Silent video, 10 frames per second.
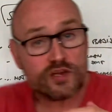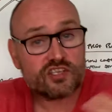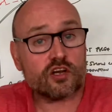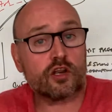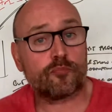
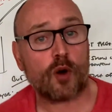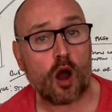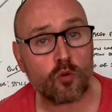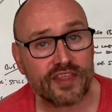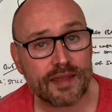still gonna
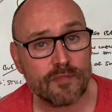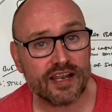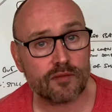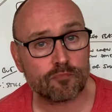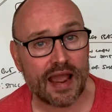part with £8
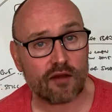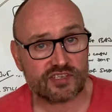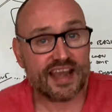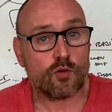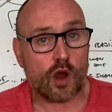million
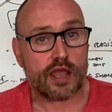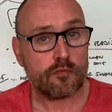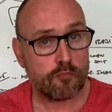anyway,